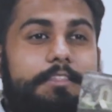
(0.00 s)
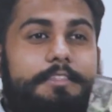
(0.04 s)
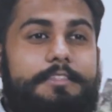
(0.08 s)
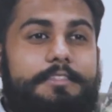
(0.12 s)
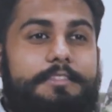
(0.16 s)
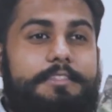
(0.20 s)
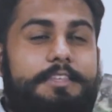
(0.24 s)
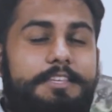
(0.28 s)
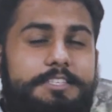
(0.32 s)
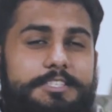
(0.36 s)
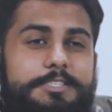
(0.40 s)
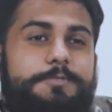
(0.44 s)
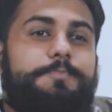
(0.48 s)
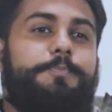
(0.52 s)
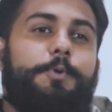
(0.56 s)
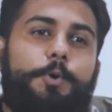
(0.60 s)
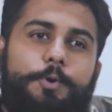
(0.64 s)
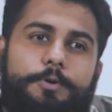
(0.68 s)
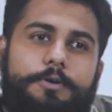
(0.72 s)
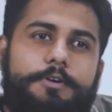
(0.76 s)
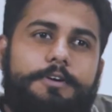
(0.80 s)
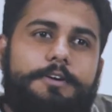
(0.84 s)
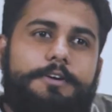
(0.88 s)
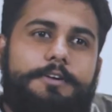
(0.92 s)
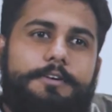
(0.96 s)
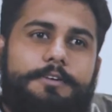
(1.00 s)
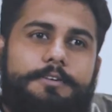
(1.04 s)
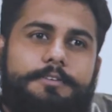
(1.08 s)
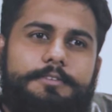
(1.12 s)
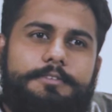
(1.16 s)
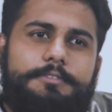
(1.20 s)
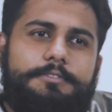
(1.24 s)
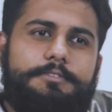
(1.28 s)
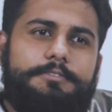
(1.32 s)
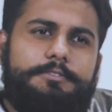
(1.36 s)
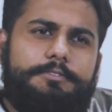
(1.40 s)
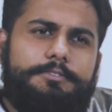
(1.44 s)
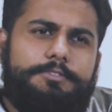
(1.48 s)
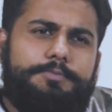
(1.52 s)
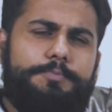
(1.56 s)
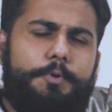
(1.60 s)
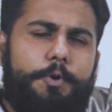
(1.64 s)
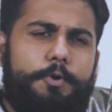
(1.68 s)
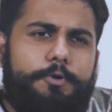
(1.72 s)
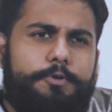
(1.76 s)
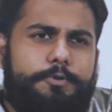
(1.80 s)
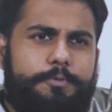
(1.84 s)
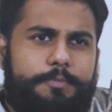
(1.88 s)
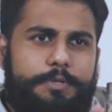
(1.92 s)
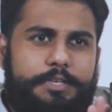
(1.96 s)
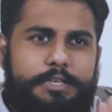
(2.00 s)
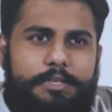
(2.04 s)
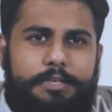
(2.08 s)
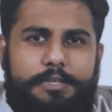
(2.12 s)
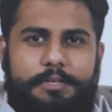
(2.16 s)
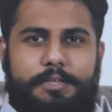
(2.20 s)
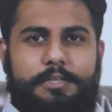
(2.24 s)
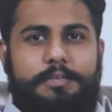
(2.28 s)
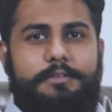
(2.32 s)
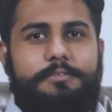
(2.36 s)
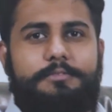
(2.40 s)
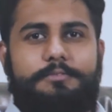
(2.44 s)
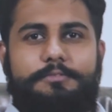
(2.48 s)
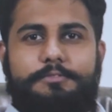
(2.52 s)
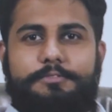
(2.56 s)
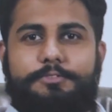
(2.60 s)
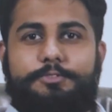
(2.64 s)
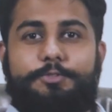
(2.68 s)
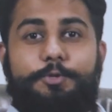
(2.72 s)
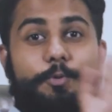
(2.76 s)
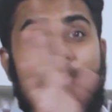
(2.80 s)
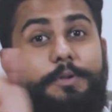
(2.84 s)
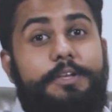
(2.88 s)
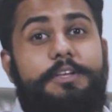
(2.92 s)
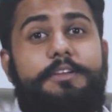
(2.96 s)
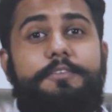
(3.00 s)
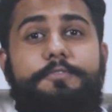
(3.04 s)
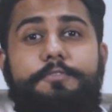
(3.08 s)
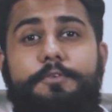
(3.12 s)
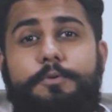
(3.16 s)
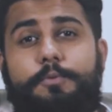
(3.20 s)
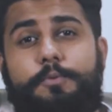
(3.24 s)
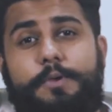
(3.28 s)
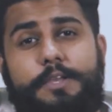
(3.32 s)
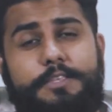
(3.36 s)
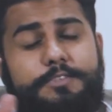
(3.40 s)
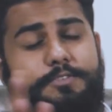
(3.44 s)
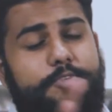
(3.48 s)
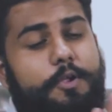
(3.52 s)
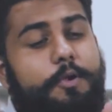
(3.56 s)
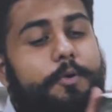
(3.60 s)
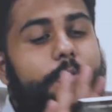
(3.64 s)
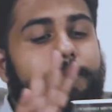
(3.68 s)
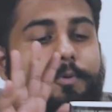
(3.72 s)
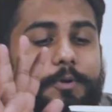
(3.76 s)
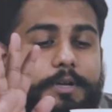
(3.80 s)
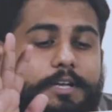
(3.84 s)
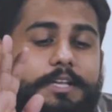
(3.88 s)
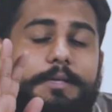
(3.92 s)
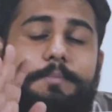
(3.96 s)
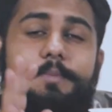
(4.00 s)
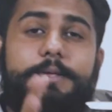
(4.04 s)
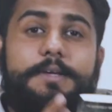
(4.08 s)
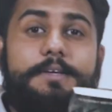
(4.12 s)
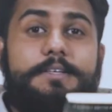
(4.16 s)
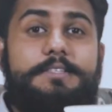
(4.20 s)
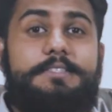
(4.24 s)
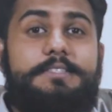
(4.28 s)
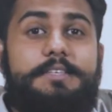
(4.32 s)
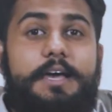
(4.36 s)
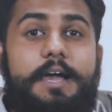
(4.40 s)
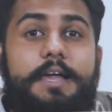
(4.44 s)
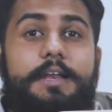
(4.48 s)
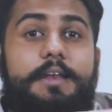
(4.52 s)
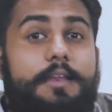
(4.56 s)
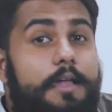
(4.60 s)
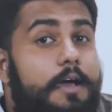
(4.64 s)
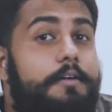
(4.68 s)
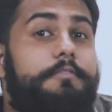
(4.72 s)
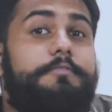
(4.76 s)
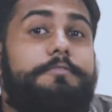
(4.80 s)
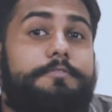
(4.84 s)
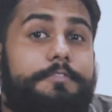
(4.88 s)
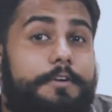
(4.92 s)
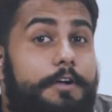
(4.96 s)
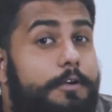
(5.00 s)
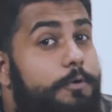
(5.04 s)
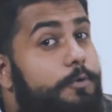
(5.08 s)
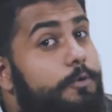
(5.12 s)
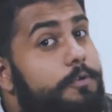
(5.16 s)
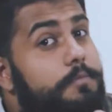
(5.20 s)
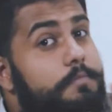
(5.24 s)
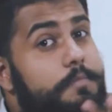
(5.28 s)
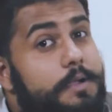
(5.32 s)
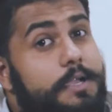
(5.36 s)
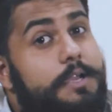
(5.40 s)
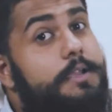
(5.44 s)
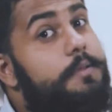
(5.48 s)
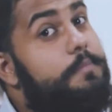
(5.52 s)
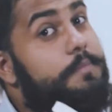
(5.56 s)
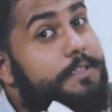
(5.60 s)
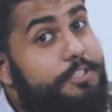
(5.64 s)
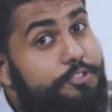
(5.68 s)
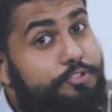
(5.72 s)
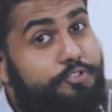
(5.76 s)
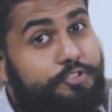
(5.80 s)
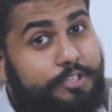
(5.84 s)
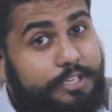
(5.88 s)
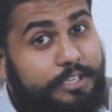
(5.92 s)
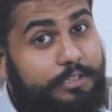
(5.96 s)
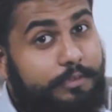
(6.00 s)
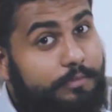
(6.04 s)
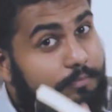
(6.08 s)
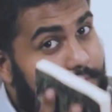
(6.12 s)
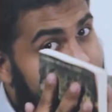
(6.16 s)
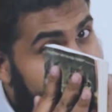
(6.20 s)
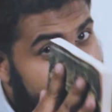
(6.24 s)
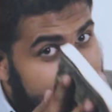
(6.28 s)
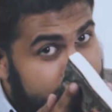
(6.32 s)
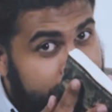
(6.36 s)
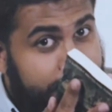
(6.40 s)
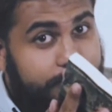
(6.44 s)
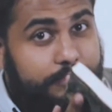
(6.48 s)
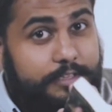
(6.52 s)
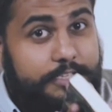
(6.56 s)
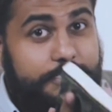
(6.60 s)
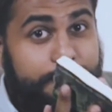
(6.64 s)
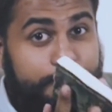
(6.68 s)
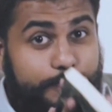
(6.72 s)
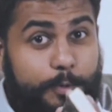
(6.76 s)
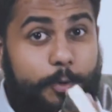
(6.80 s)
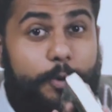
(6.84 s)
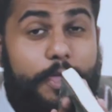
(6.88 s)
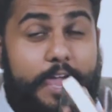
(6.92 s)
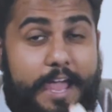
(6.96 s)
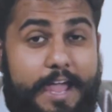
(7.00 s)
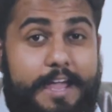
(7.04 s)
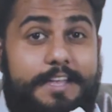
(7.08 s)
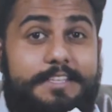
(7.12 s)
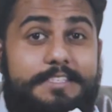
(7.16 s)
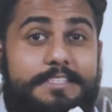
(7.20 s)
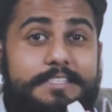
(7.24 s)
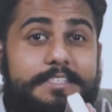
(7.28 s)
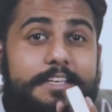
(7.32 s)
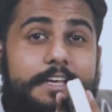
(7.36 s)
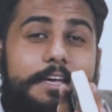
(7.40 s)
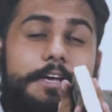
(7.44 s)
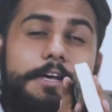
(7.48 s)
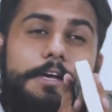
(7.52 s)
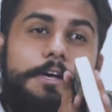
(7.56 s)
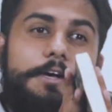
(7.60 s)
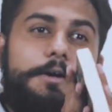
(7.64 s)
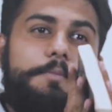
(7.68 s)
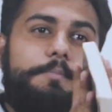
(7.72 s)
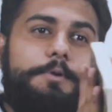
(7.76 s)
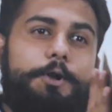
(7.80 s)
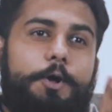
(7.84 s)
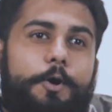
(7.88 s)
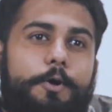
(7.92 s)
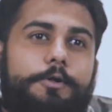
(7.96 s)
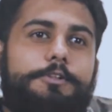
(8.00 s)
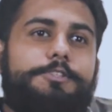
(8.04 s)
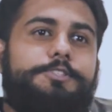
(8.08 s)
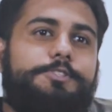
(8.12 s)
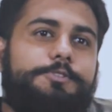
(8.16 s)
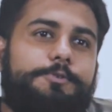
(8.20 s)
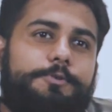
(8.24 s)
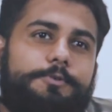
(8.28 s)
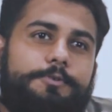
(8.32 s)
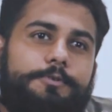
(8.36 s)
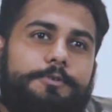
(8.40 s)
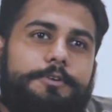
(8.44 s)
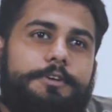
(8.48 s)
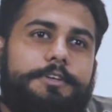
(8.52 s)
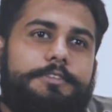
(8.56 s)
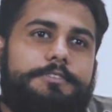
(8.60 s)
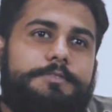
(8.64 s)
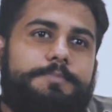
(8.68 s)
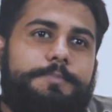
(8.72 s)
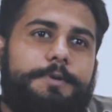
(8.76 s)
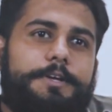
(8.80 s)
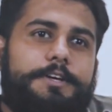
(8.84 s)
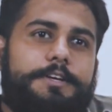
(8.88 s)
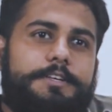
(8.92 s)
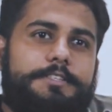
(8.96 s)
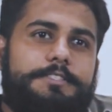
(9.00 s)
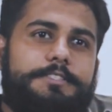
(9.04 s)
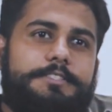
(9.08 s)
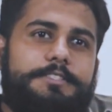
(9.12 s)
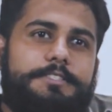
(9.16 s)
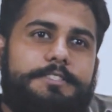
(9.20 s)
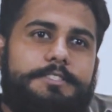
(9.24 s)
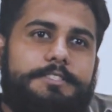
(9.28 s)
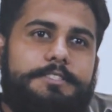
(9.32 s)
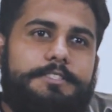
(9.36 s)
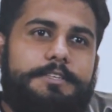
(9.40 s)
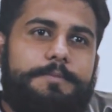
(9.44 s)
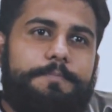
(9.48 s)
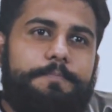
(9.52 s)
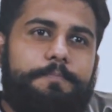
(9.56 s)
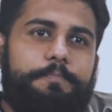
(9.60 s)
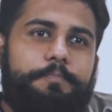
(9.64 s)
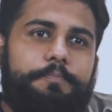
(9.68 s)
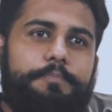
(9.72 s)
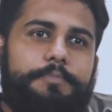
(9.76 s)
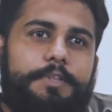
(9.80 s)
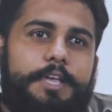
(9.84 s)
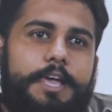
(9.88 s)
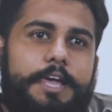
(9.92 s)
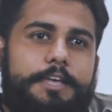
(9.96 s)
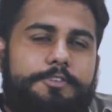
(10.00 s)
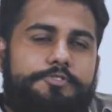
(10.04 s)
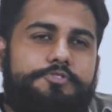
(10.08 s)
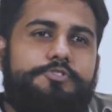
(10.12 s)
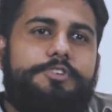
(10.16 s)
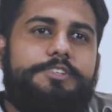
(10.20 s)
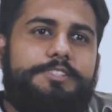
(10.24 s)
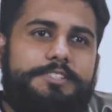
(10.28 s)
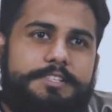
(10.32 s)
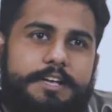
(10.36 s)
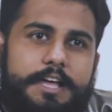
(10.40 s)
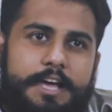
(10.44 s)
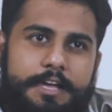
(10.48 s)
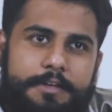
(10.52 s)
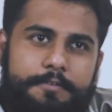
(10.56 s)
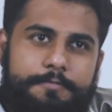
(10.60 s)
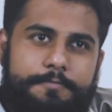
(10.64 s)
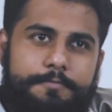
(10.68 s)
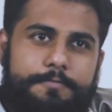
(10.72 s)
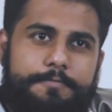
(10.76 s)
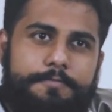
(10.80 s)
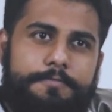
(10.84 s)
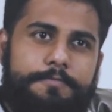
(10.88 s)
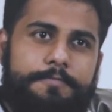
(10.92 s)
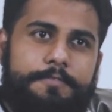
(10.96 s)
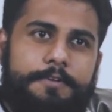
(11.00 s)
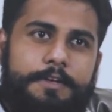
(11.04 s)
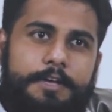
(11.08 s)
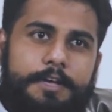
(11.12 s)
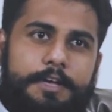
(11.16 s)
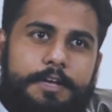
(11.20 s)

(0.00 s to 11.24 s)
this book spoke to me in so many different ways. Not only because I love a good murder mystery that this book has, but also it's because Ezra's life